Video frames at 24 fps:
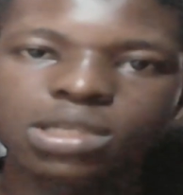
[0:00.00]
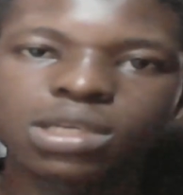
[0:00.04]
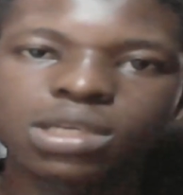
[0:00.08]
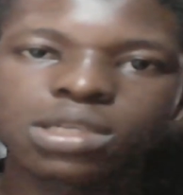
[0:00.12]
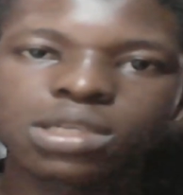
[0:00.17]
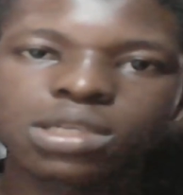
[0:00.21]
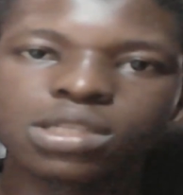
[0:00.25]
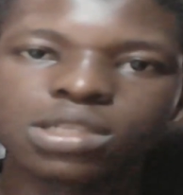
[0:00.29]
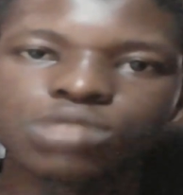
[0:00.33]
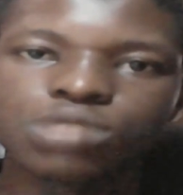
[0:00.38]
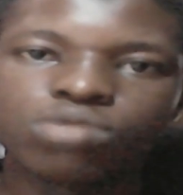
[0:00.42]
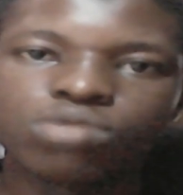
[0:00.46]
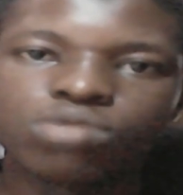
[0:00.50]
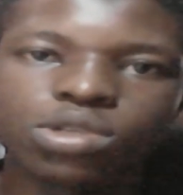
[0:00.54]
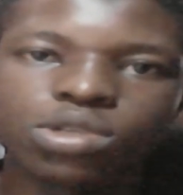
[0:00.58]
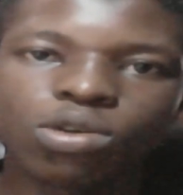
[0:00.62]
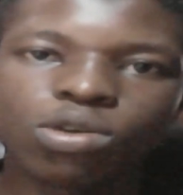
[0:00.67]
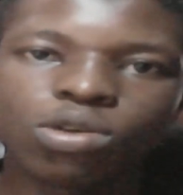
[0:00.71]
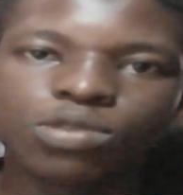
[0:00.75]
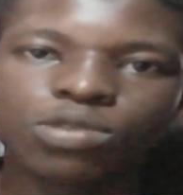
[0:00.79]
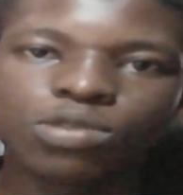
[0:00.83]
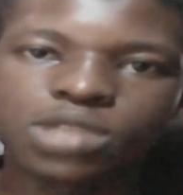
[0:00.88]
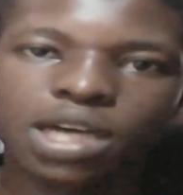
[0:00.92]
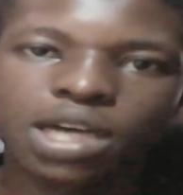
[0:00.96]
It's free of
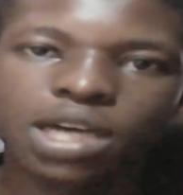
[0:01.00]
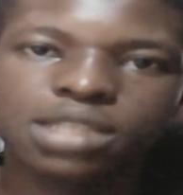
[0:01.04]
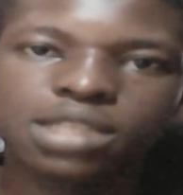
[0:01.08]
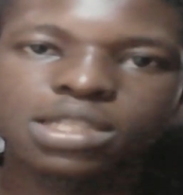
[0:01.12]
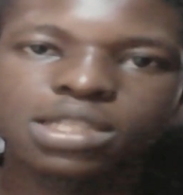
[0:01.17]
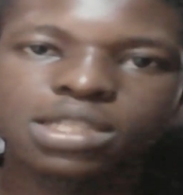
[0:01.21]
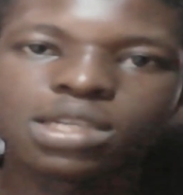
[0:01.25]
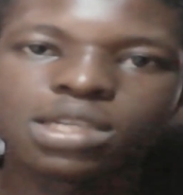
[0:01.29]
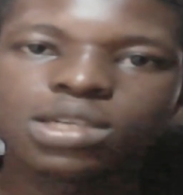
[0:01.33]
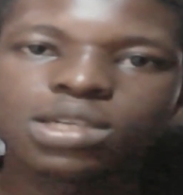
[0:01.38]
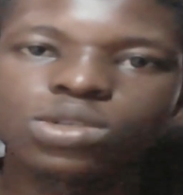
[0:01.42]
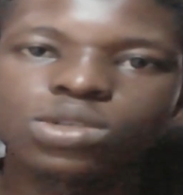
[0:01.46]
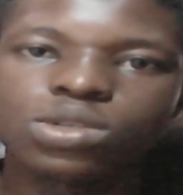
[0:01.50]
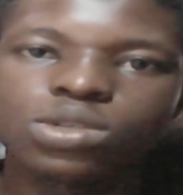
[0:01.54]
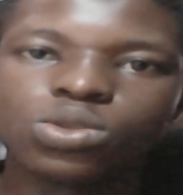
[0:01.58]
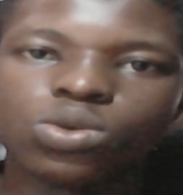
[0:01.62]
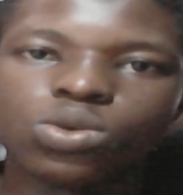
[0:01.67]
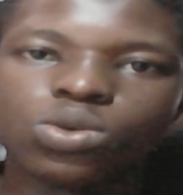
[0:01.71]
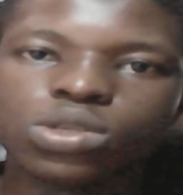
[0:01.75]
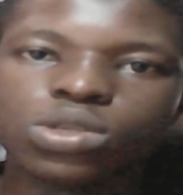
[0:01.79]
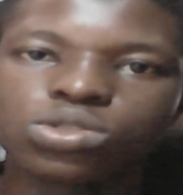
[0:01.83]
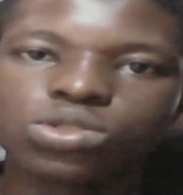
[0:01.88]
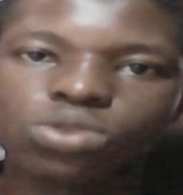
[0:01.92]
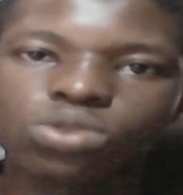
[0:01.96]
charge. You
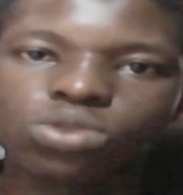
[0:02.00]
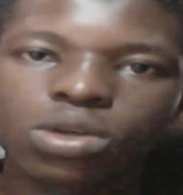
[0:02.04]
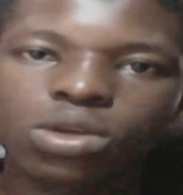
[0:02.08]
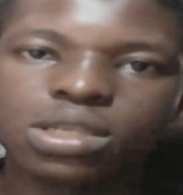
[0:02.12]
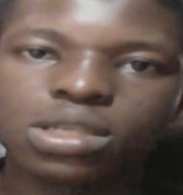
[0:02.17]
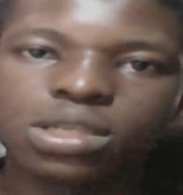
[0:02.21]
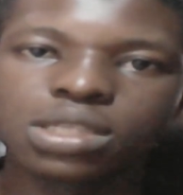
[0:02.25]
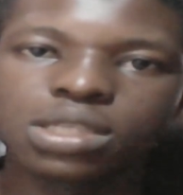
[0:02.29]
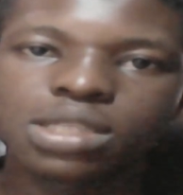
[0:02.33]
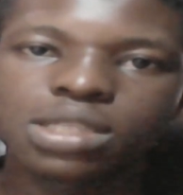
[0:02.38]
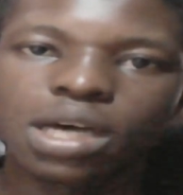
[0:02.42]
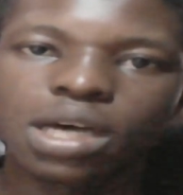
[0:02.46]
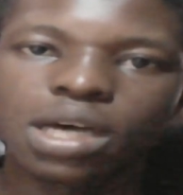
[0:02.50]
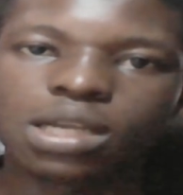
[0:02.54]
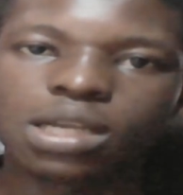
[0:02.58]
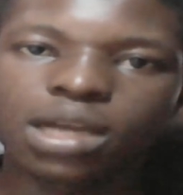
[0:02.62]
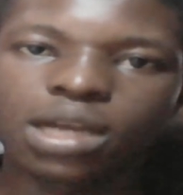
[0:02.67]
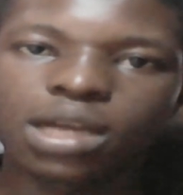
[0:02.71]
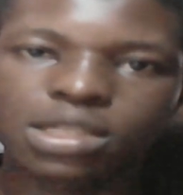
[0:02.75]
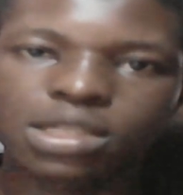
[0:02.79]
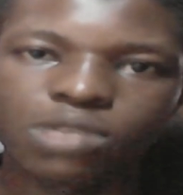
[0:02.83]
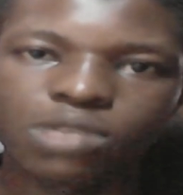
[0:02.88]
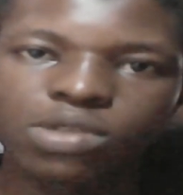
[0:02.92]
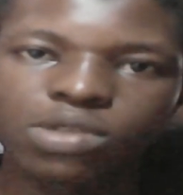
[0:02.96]
install it and
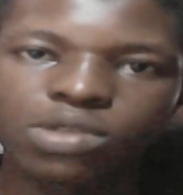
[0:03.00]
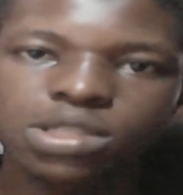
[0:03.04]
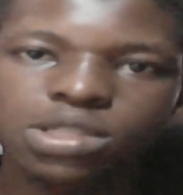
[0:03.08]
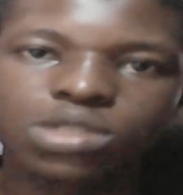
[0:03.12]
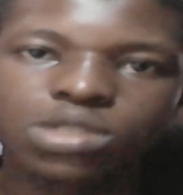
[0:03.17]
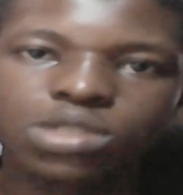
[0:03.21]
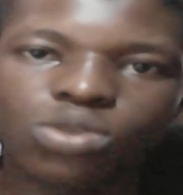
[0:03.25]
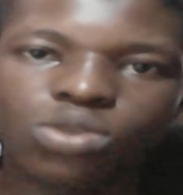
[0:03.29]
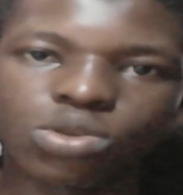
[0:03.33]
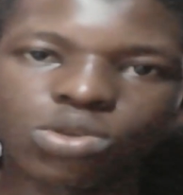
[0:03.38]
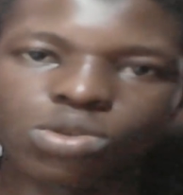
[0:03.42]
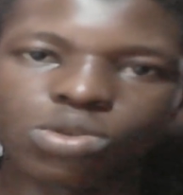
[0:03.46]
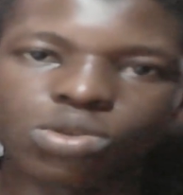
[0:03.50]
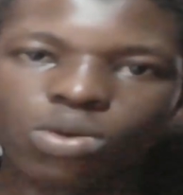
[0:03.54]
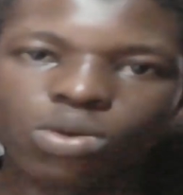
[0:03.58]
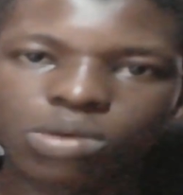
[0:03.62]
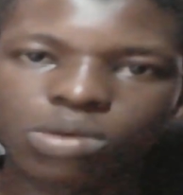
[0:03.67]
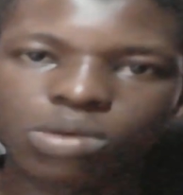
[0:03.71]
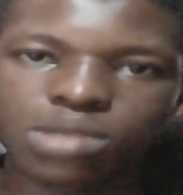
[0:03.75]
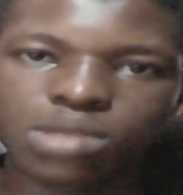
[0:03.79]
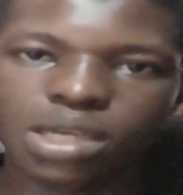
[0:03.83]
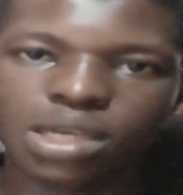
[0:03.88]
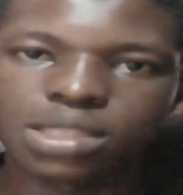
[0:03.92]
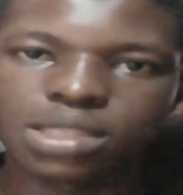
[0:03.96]
activate it on your
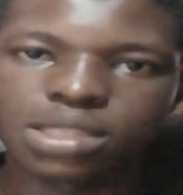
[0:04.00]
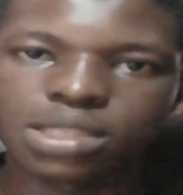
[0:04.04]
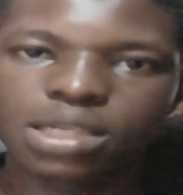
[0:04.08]
website.